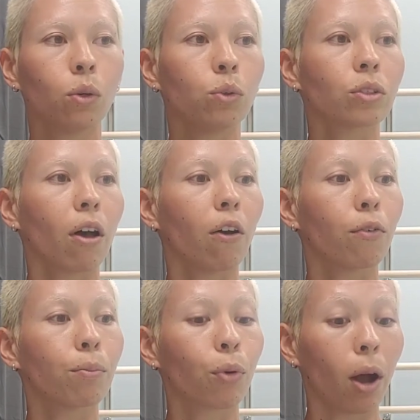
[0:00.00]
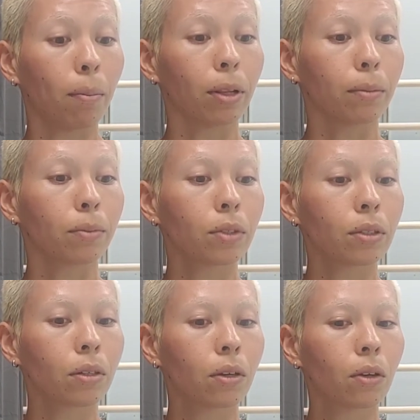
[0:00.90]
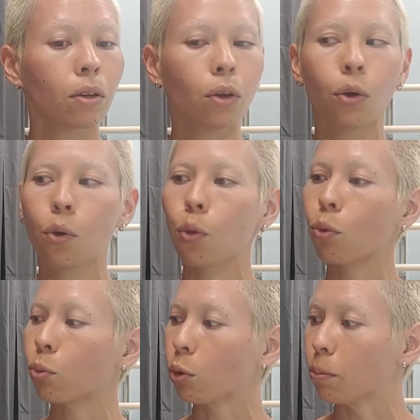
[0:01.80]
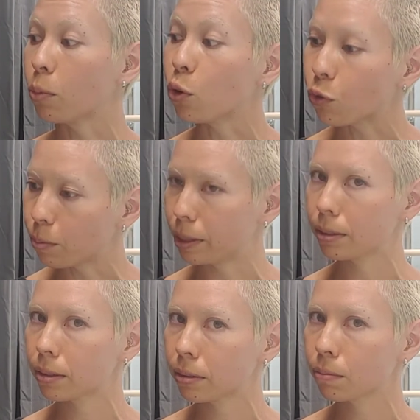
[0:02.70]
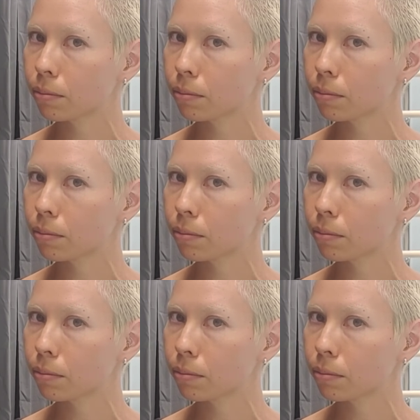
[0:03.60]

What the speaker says: who solve problems through movement.